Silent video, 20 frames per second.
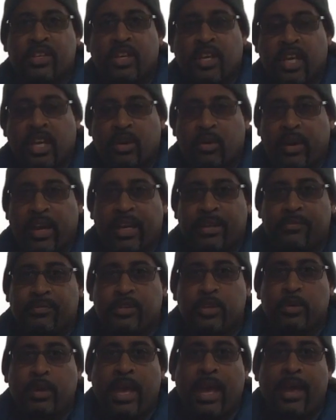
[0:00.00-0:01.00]
cooking grate,
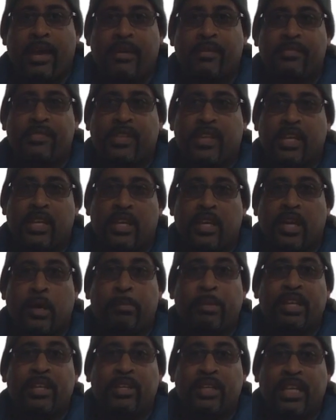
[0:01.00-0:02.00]
you have the
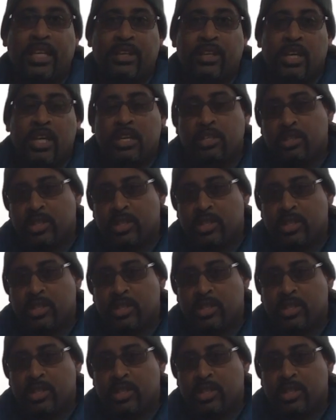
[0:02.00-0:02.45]
ability